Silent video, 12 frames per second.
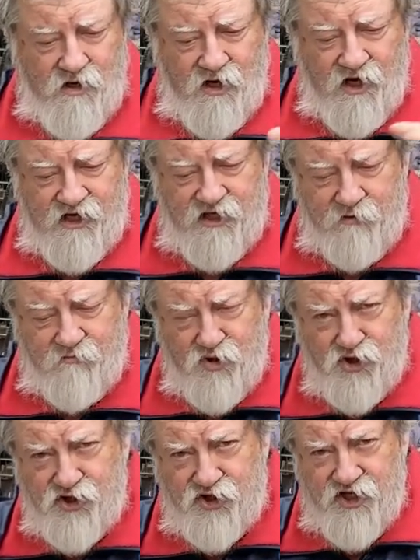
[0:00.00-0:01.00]
I can
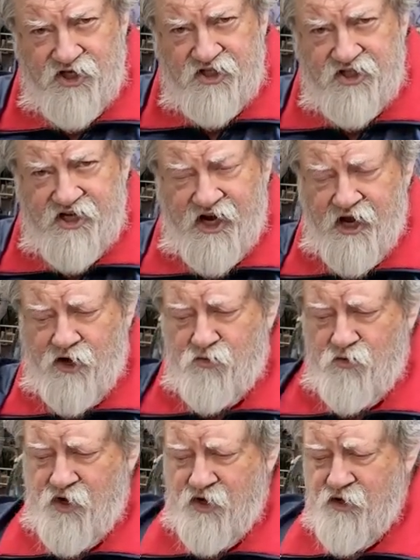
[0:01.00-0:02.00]
push this
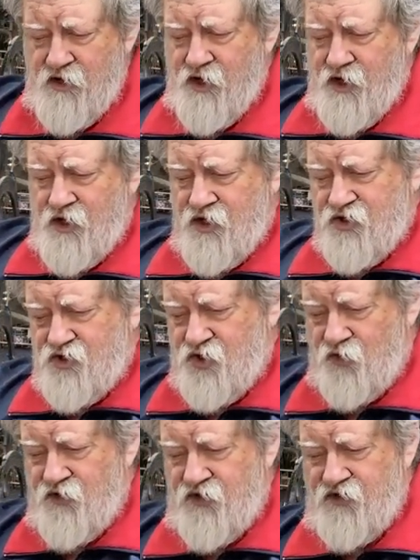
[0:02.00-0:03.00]
down
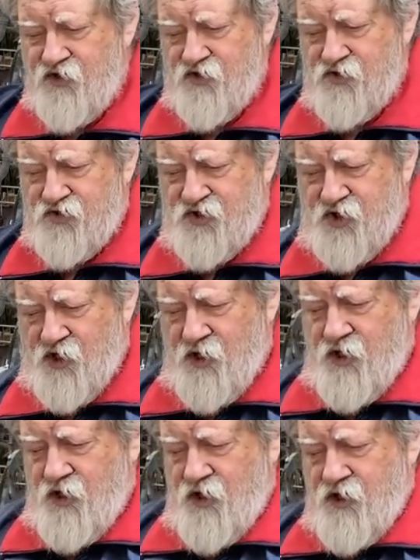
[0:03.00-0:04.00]
so that there's
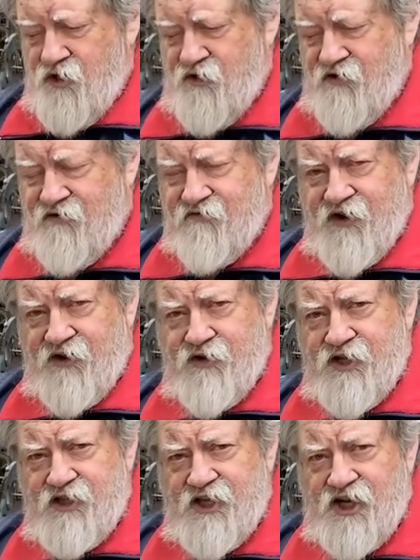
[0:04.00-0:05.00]

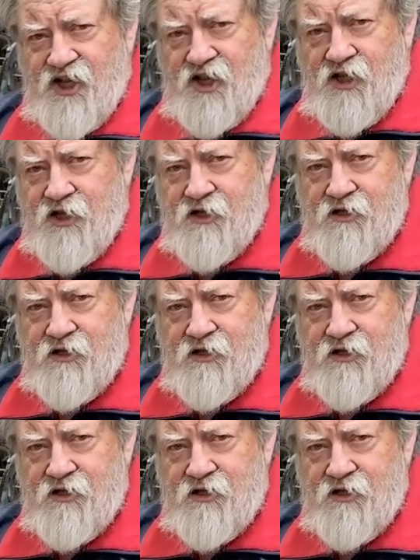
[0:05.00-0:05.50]
very little